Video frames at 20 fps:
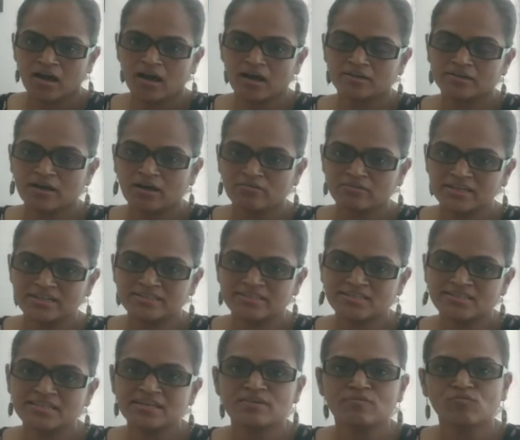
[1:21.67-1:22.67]
Now let us
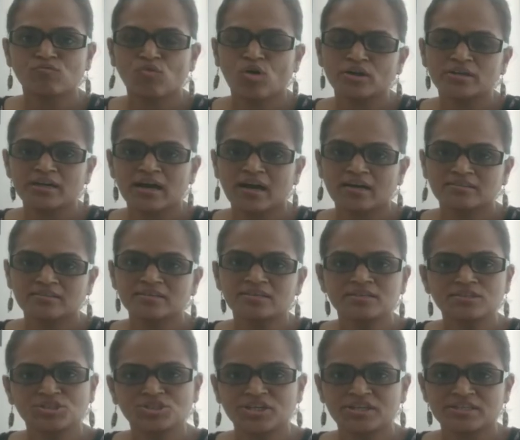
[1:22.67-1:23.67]
see what are
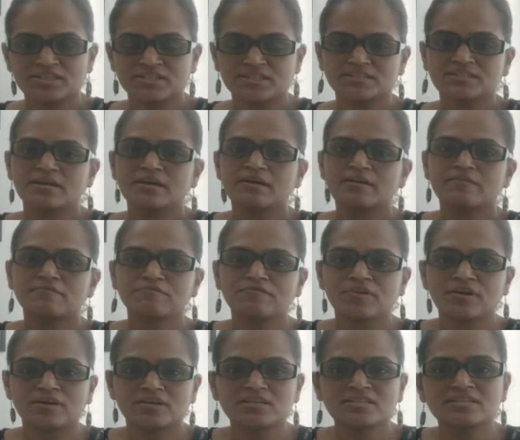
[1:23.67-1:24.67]
the changes.
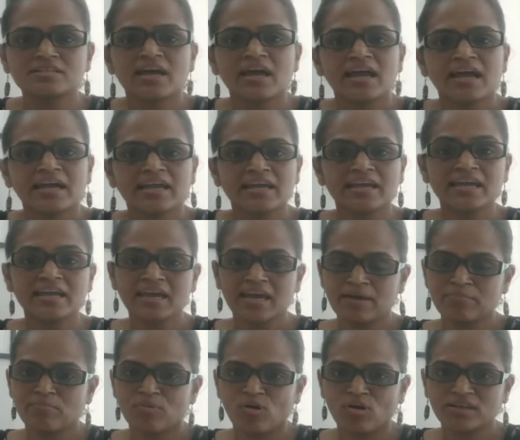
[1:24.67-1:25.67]
First, he
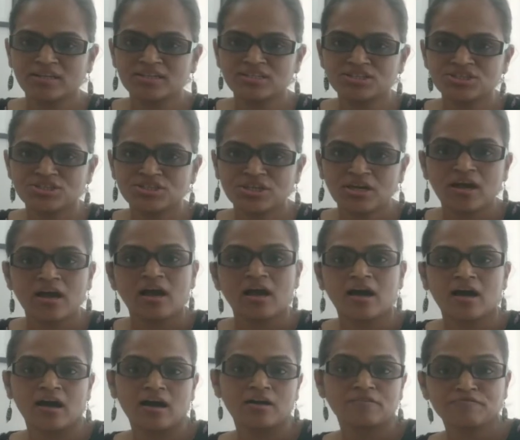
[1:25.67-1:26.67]
abolished
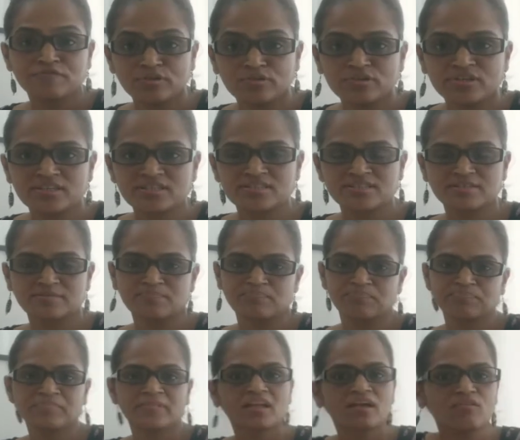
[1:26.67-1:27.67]
feudalism.
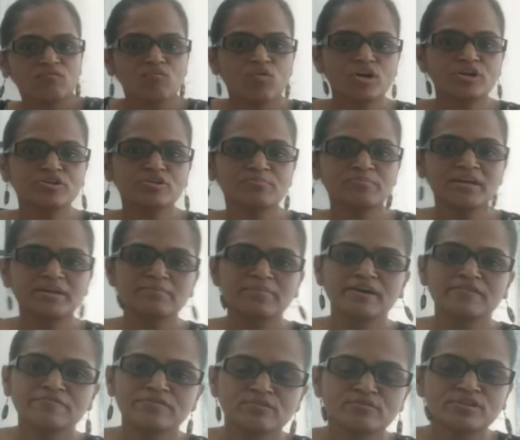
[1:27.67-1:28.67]
What do you mean by
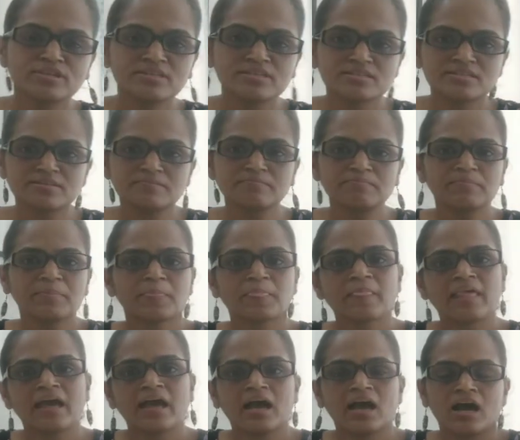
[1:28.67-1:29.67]
feudalism?
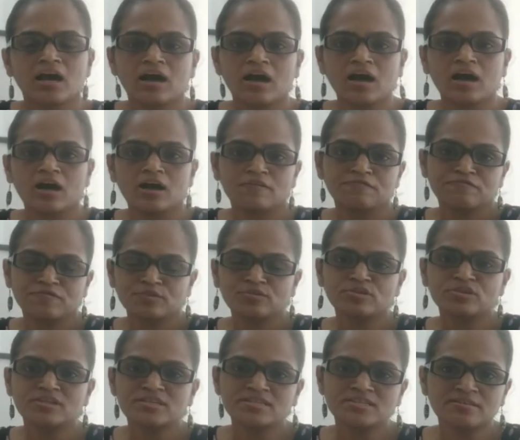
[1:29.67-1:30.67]

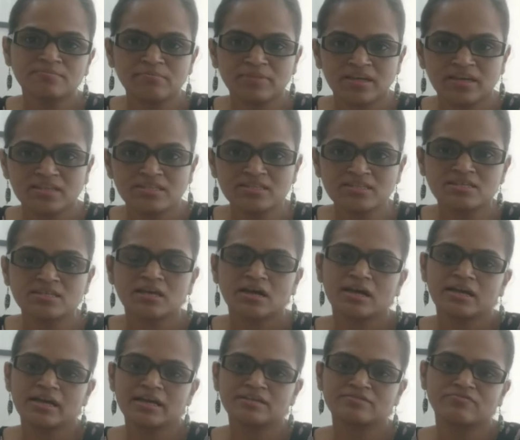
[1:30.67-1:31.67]
Feudalism means
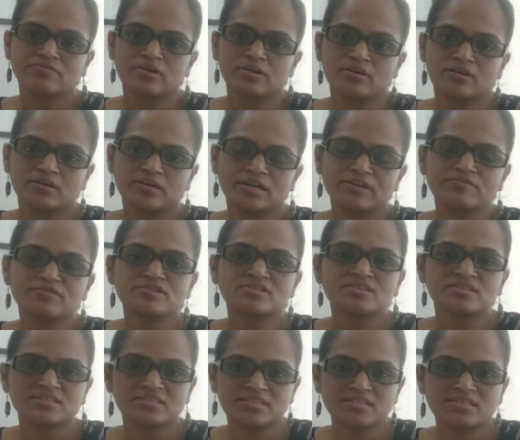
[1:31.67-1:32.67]
it was a
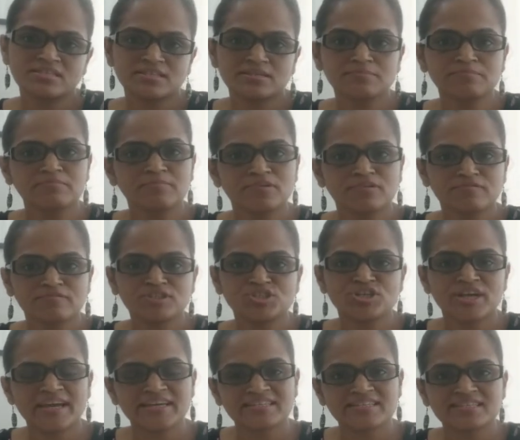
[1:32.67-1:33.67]
system which
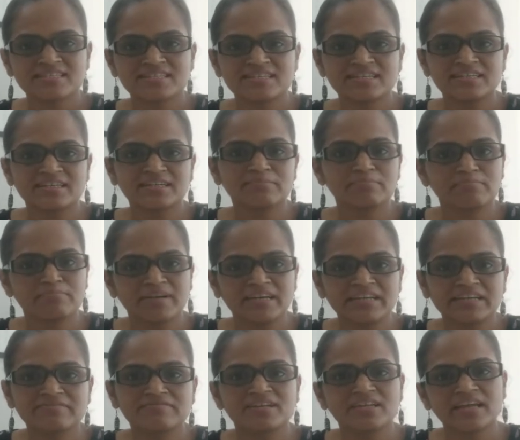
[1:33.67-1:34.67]
existed in
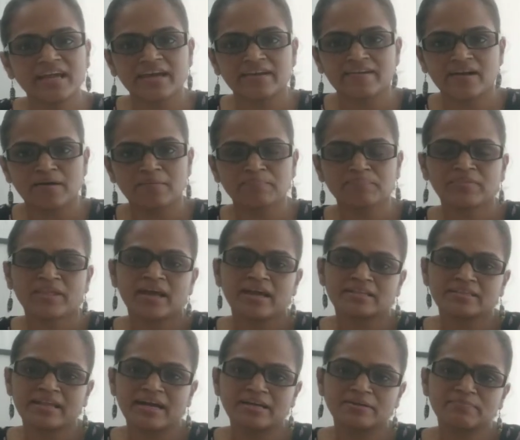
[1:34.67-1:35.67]
medieval era.
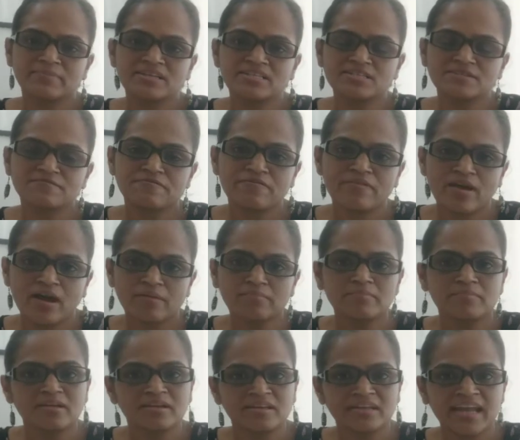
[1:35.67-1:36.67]
That means
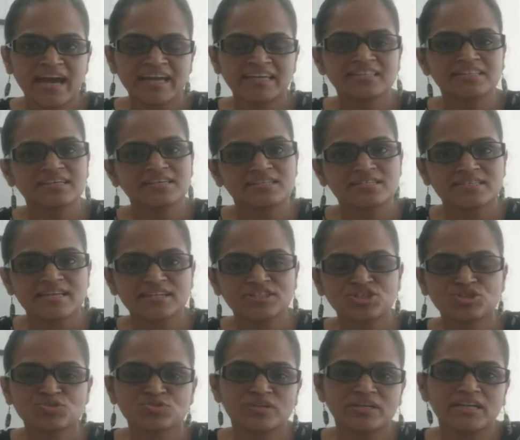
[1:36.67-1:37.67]
from 9th
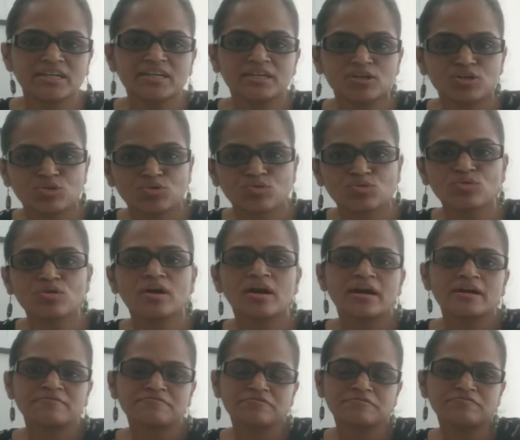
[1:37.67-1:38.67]
century to
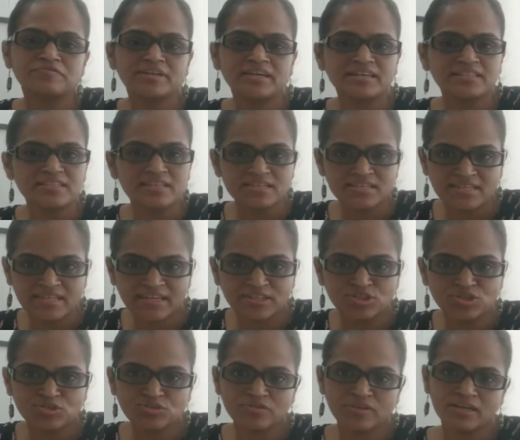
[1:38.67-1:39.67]
15th
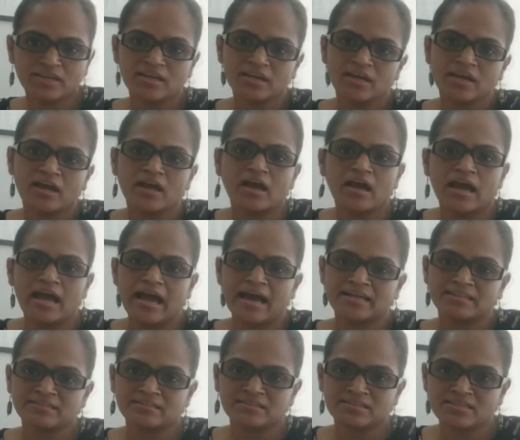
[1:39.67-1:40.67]
century,
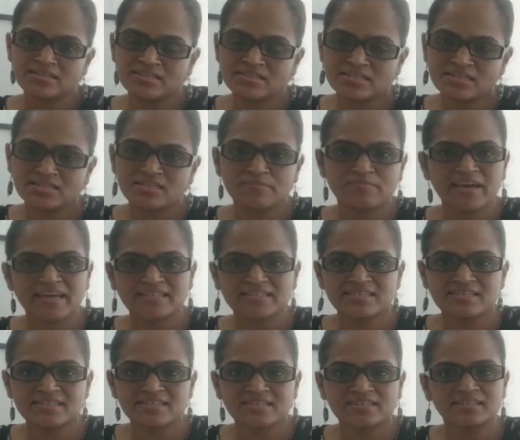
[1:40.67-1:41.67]
and this system
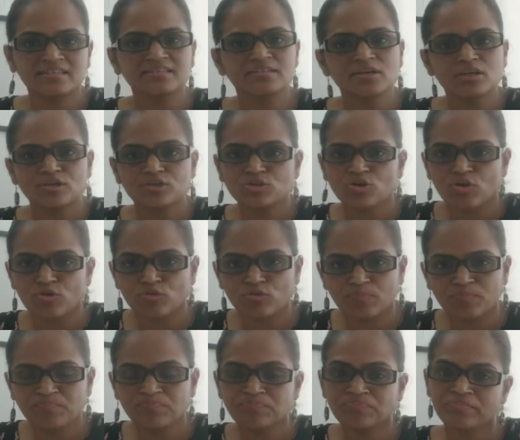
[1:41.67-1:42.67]
existed in
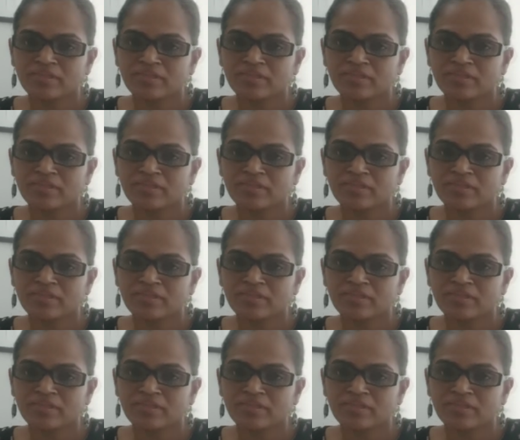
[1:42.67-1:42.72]
Europe.